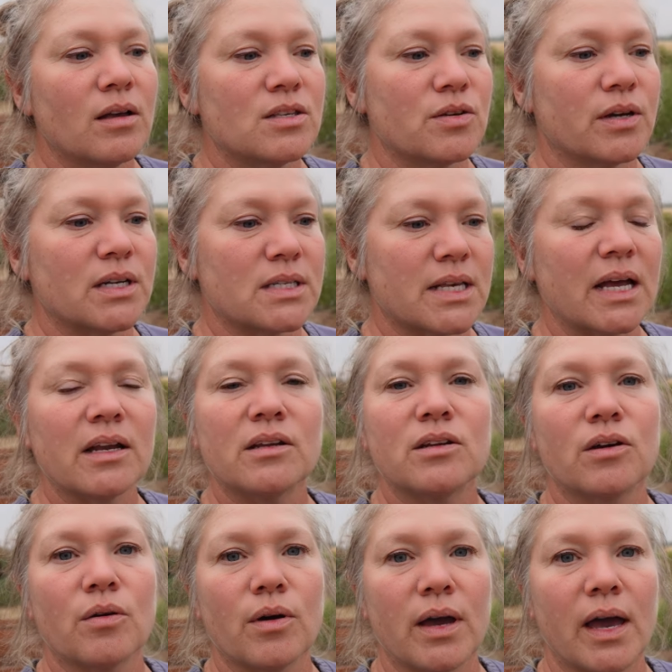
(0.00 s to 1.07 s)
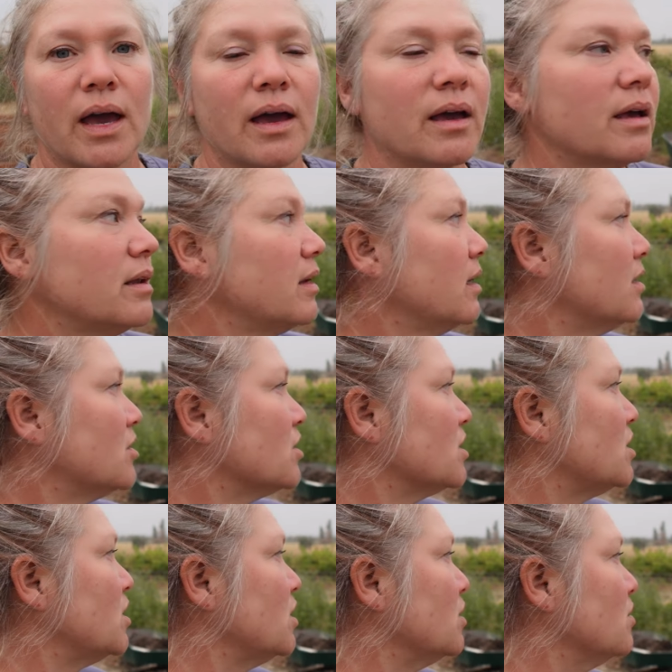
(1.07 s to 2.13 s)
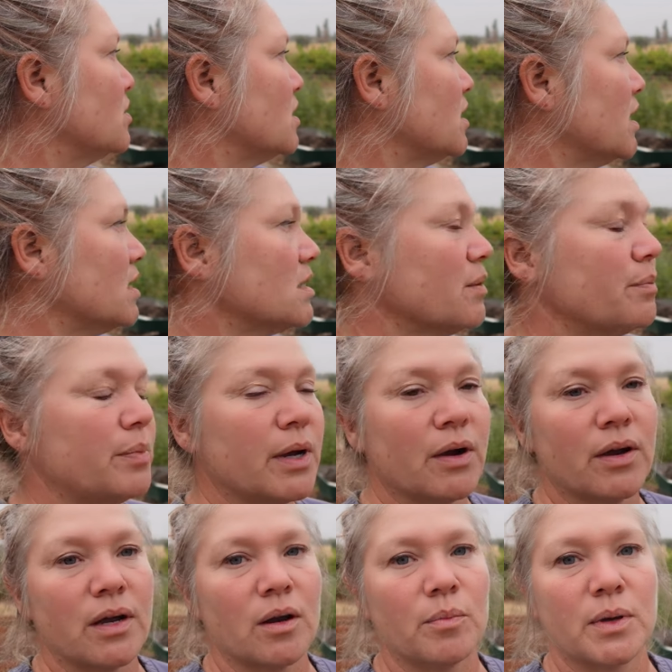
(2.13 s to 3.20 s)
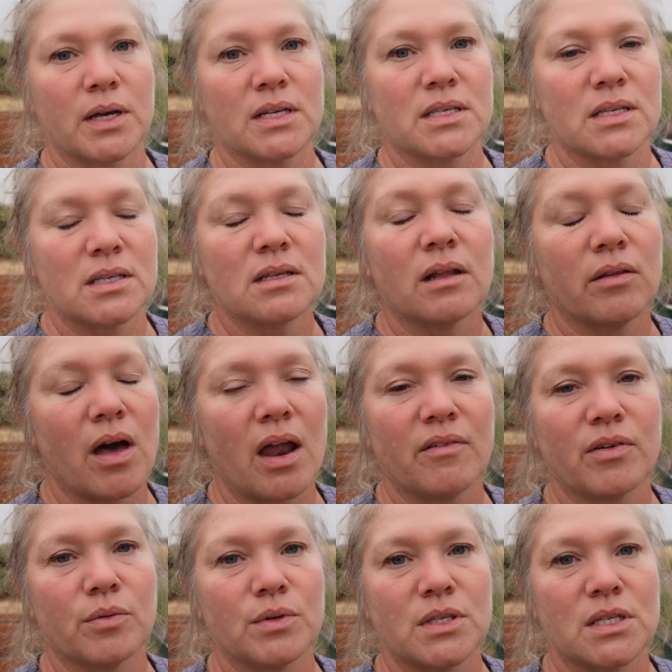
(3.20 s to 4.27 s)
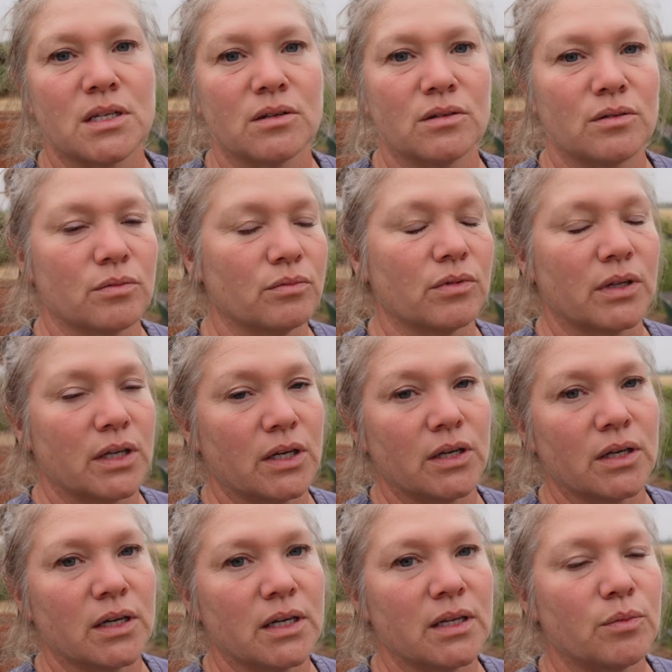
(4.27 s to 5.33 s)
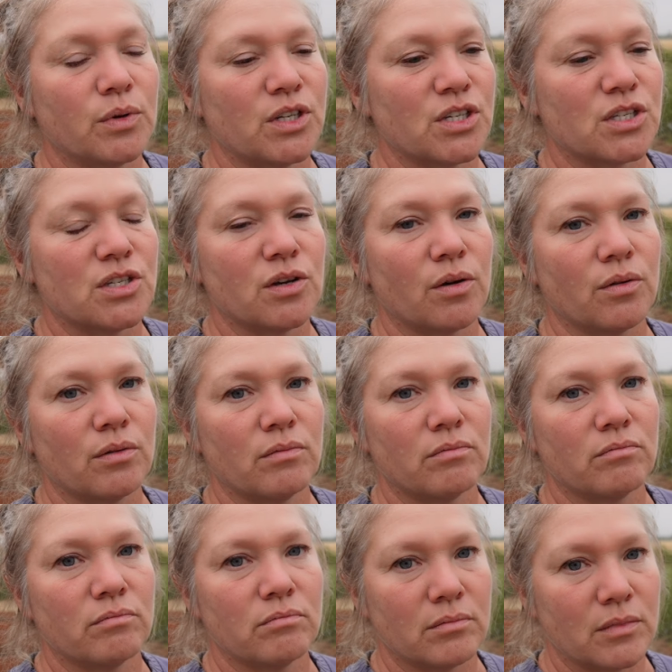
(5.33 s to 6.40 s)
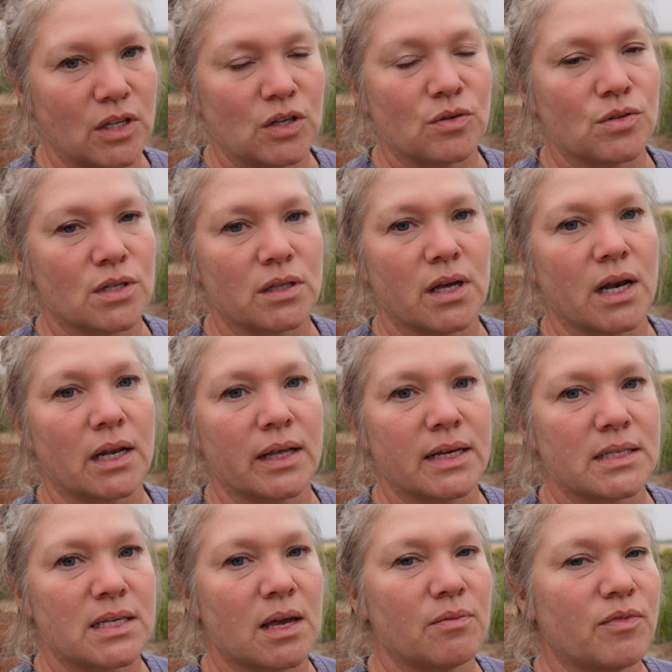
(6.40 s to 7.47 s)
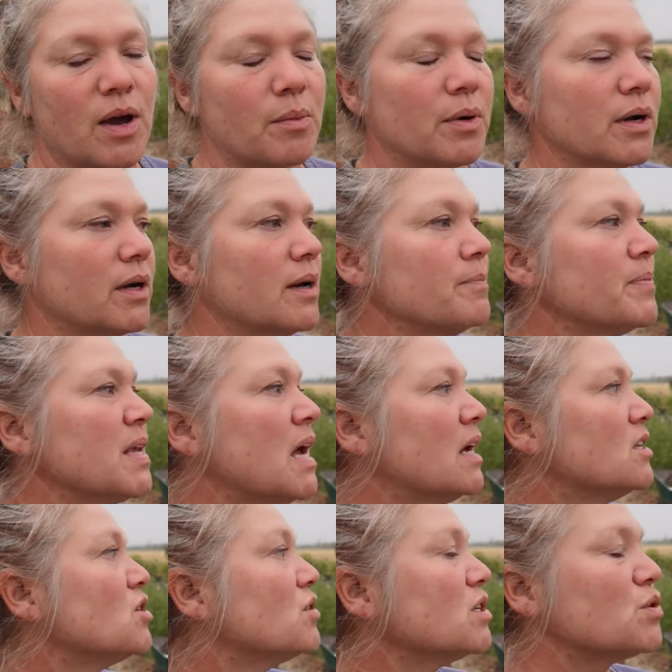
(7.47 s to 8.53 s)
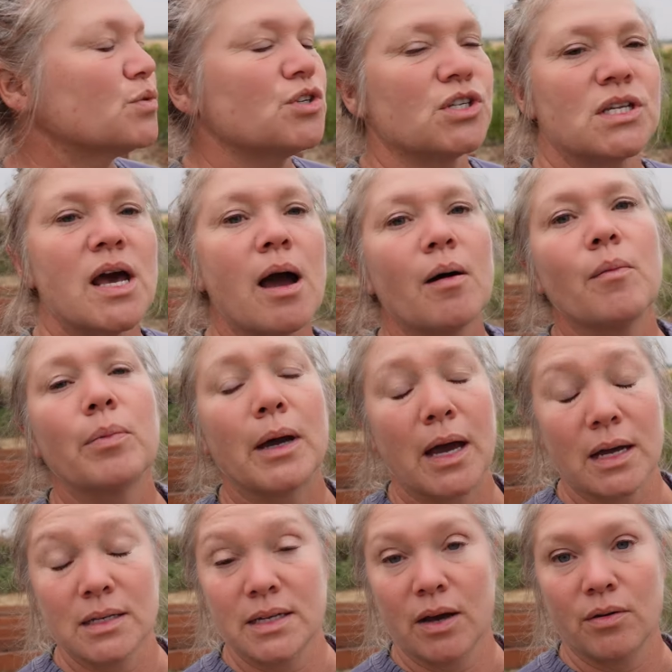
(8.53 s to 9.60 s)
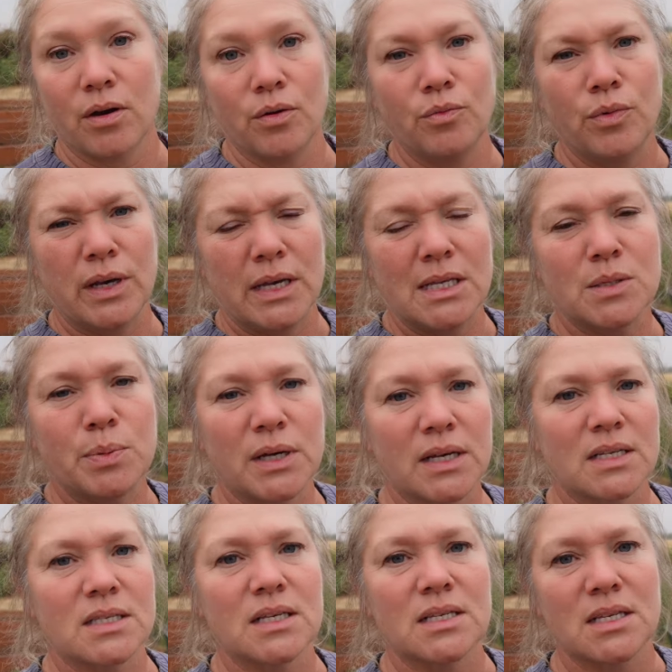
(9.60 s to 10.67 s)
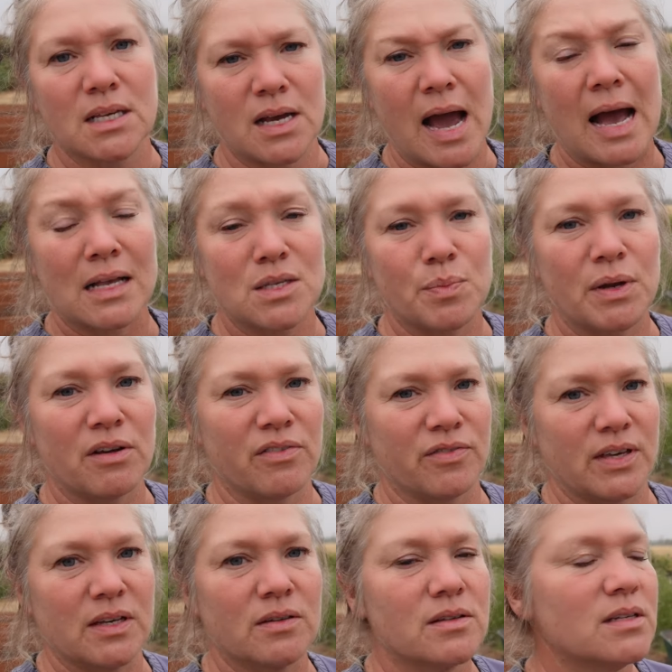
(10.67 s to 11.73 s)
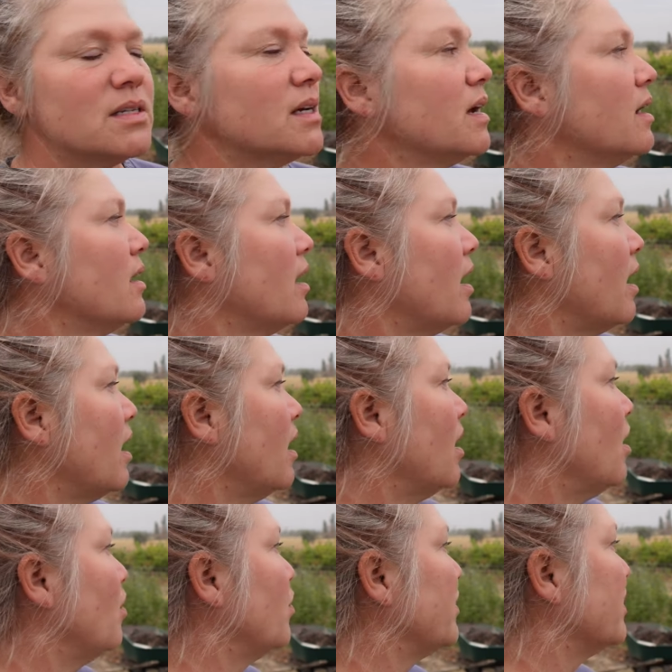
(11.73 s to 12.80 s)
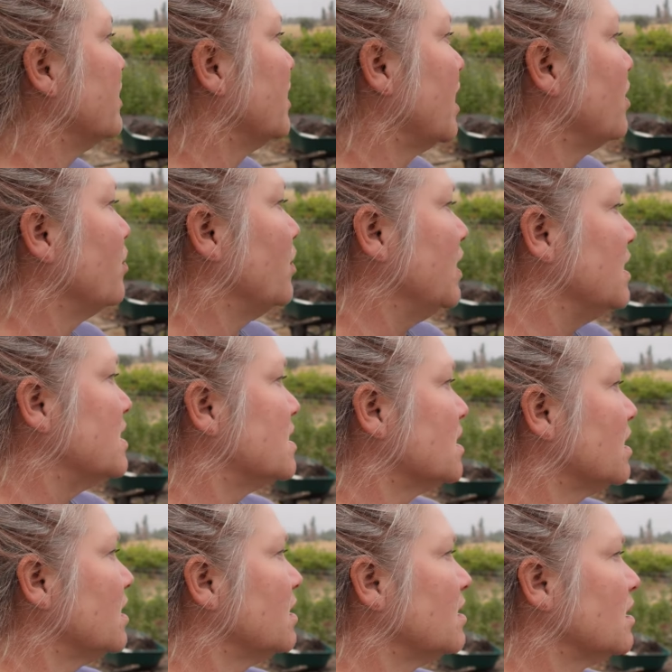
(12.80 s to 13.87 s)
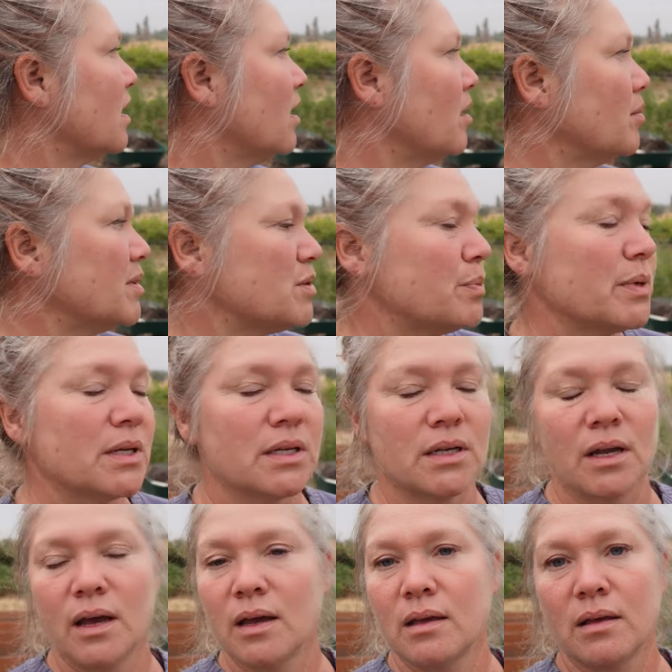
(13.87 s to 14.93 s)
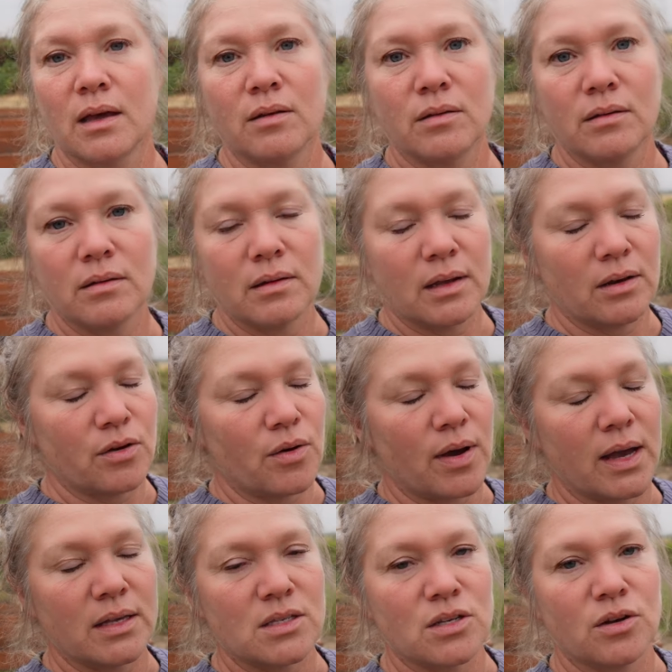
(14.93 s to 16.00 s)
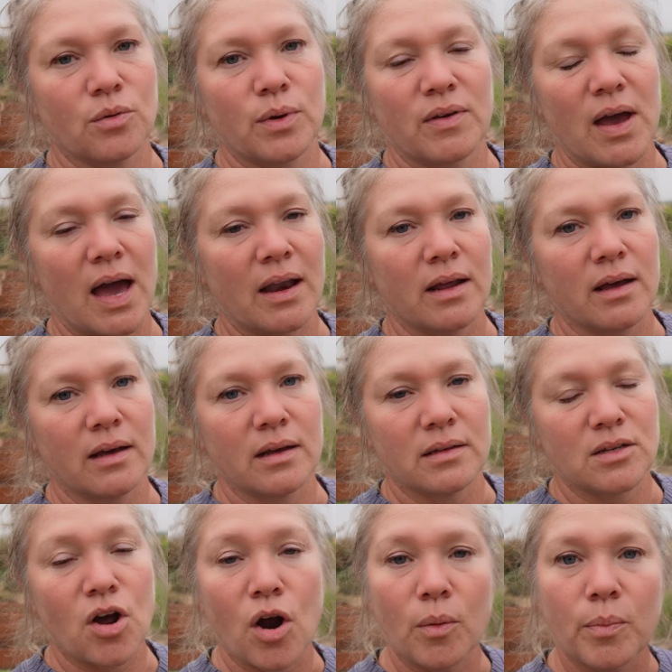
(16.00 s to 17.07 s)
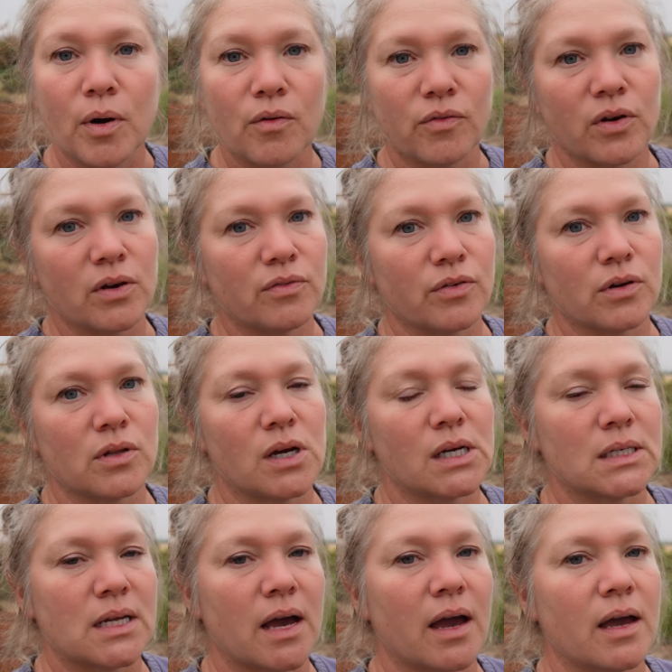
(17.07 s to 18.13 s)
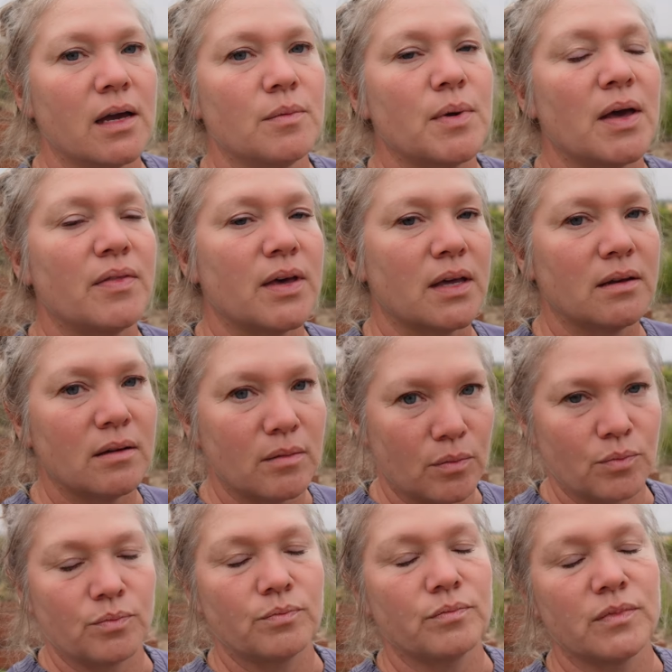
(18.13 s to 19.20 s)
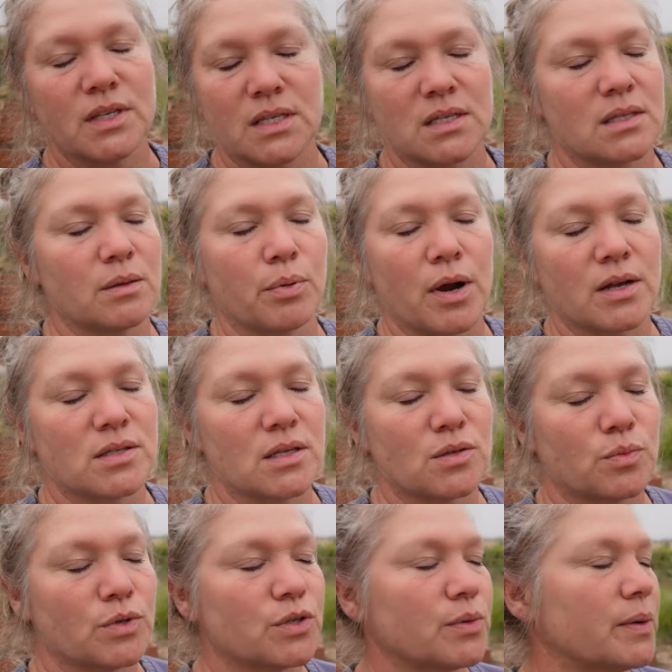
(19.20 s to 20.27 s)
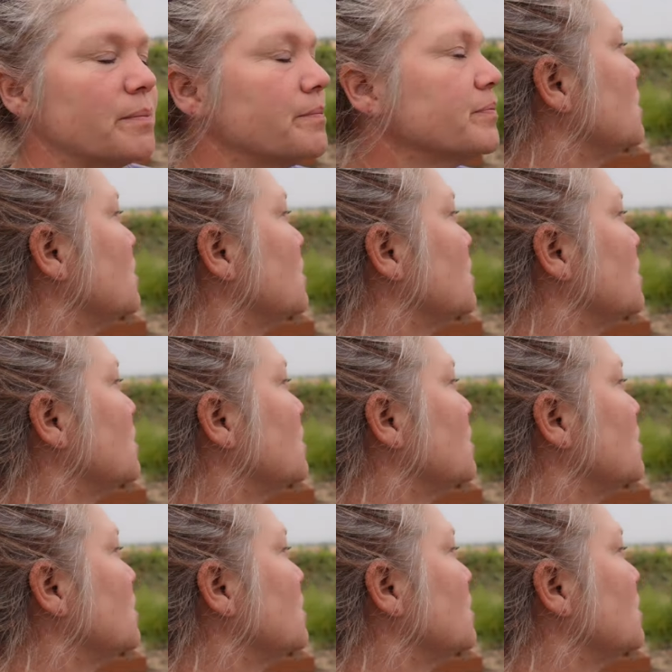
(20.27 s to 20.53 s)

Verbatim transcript: So I decided to go ahead and just use it as a barrier because it's a lot of it was still really good. We just don't use a lot of landscape fabric. So this will just help cut down on weeds because this has been a field uh, with a lot of weeds in it. Um, it's been, and you know, as you know, we had a, a tarp over it for a long time and then this is the process we're doing.